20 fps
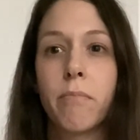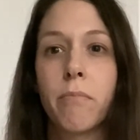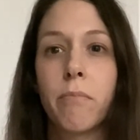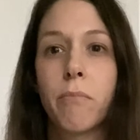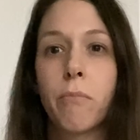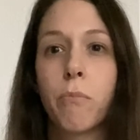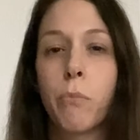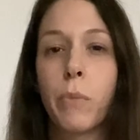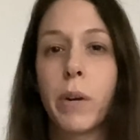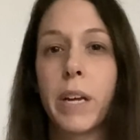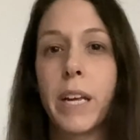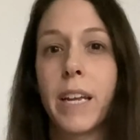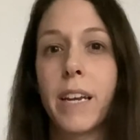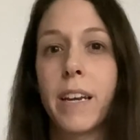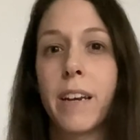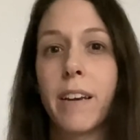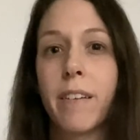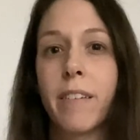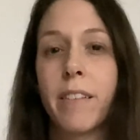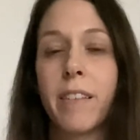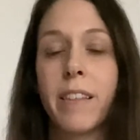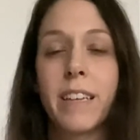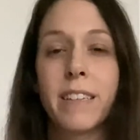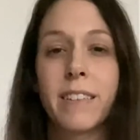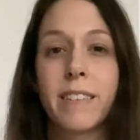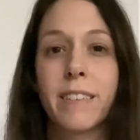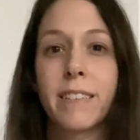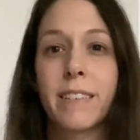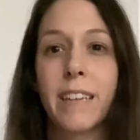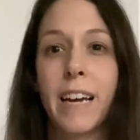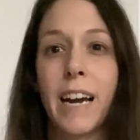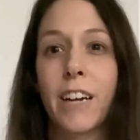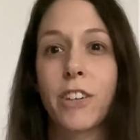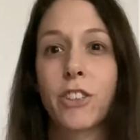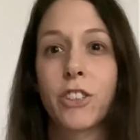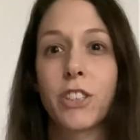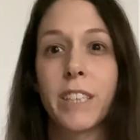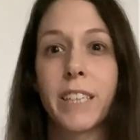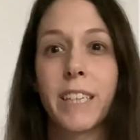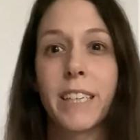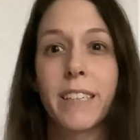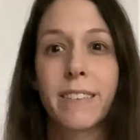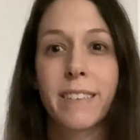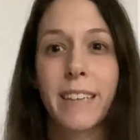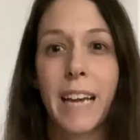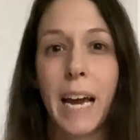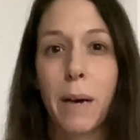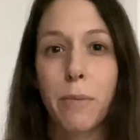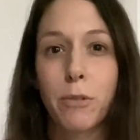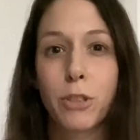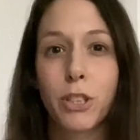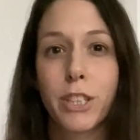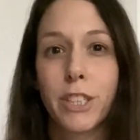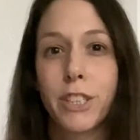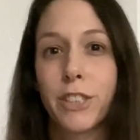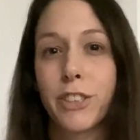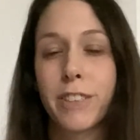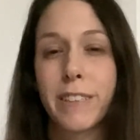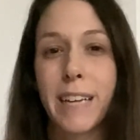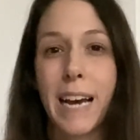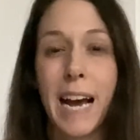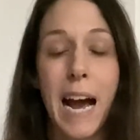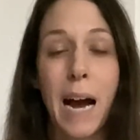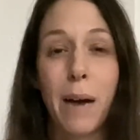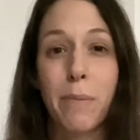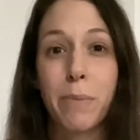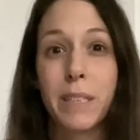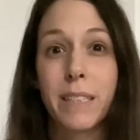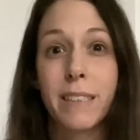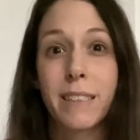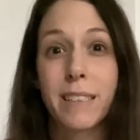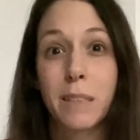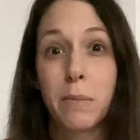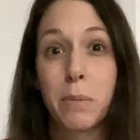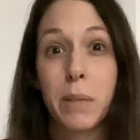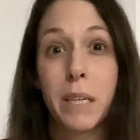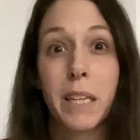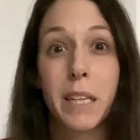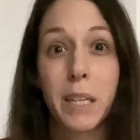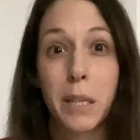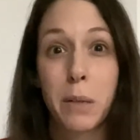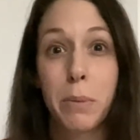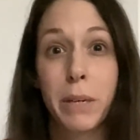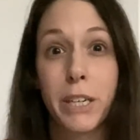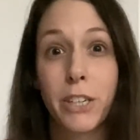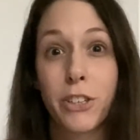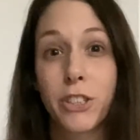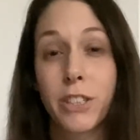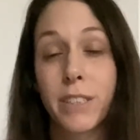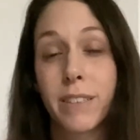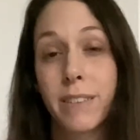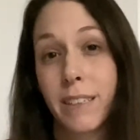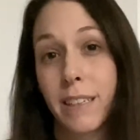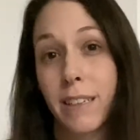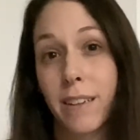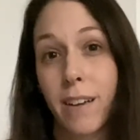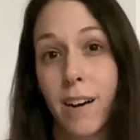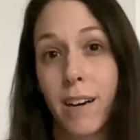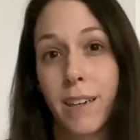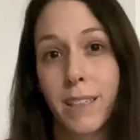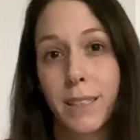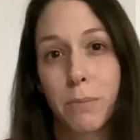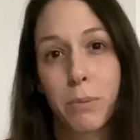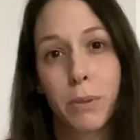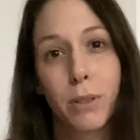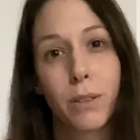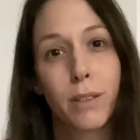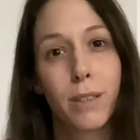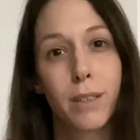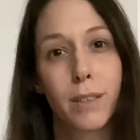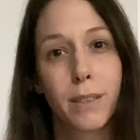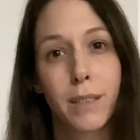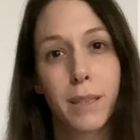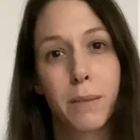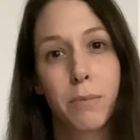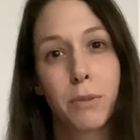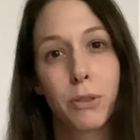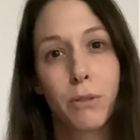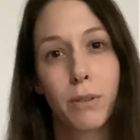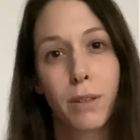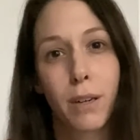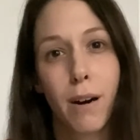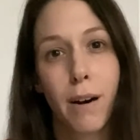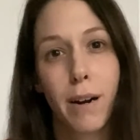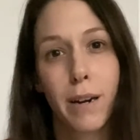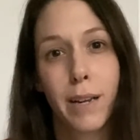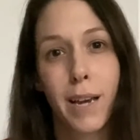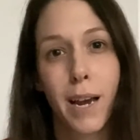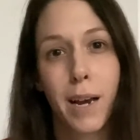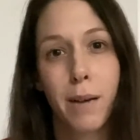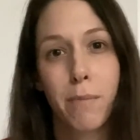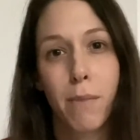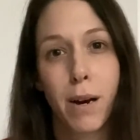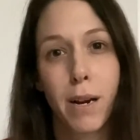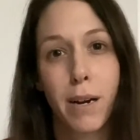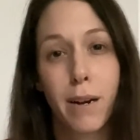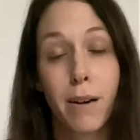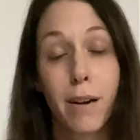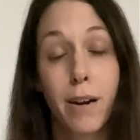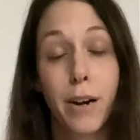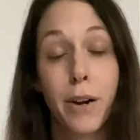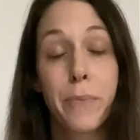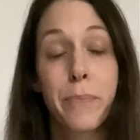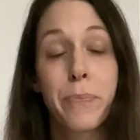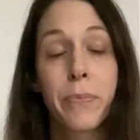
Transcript: when this actually gets captured, it just happens to be that the patient is in the hospital hooked up to a cardiac monitor.